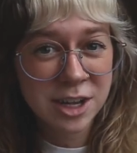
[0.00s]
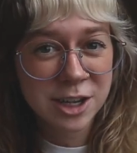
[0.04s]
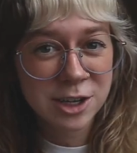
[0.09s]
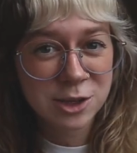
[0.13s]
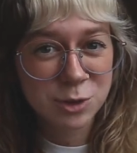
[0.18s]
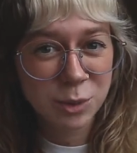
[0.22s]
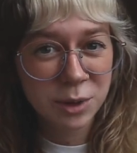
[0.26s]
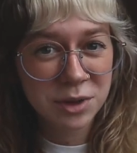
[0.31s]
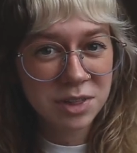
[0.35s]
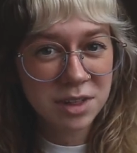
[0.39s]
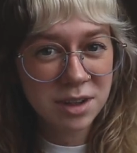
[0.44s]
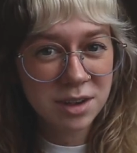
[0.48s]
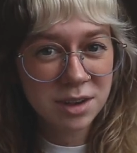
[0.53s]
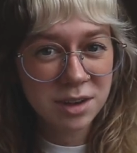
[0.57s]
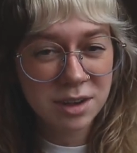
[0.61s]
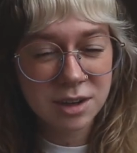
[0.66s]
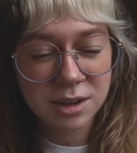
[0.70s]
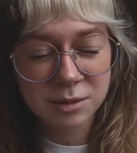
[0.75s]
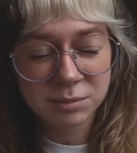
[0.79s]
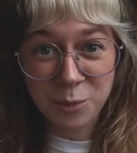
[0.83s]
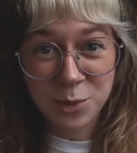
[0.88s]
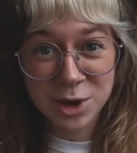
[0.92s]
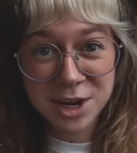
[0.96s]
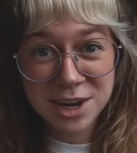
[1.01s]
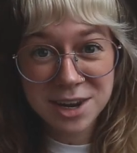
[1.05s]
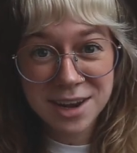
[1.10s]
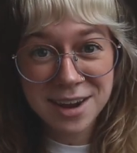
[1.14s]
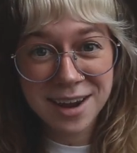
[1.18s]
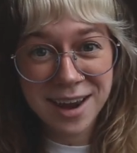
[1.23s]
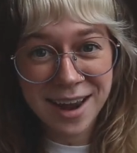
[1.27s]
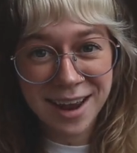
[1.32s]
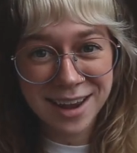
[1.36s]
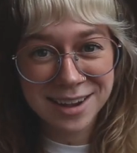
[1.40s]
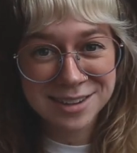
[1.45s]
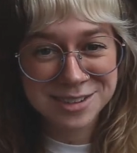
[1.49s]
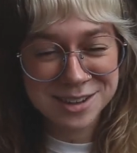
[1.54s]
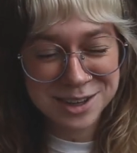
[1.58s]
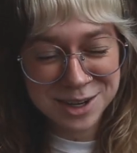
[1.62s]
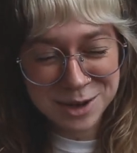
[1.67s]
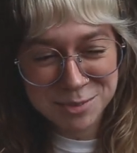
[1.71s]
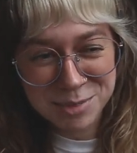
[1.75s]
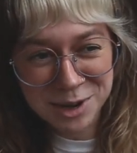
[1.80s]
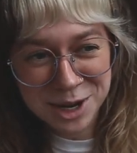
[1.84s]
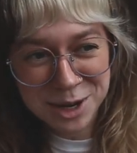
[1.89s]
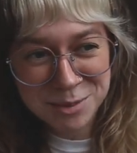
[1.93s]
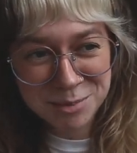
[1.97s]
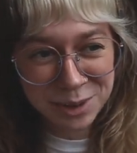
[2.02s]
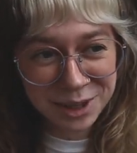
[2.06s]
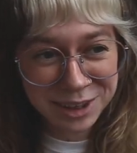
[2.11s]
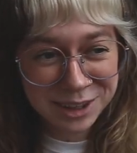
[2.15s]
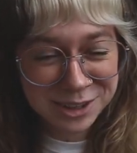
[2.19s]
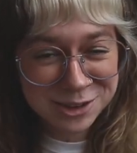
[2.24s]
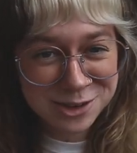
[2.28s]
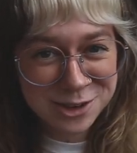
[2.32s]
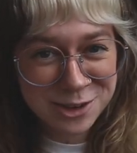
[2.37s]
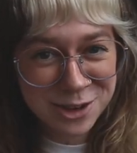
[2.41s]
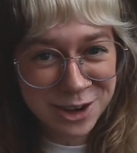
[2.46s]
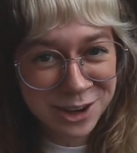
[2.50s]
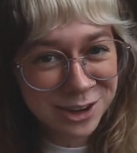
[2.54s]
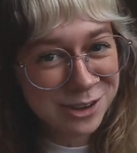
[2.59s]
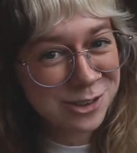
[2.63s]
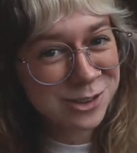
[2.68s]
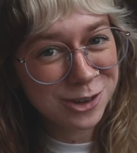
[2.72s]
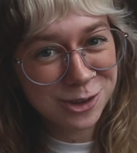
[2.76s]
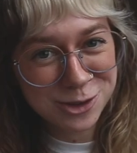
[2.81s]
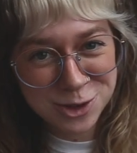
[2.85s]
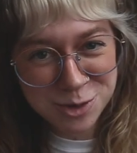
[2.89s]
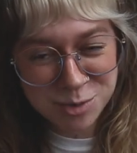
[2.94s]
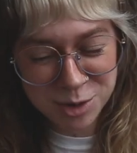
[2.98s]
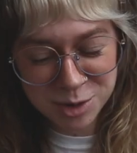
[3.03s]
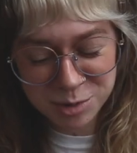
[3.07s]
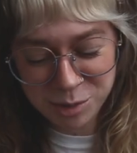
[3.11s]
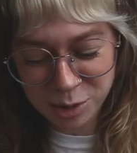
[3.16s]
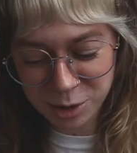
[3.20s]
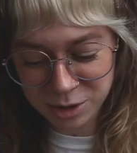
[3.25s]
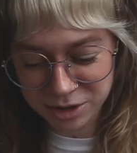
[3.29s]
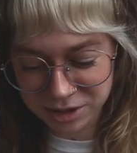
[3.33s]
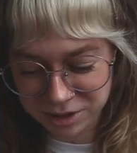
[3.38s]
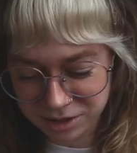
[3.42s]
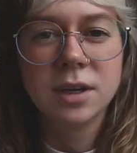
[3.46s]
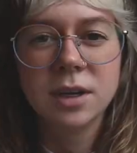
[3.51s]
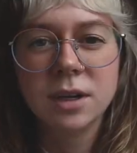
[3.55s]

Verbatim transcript: So I think we as independent playlist curators are super important.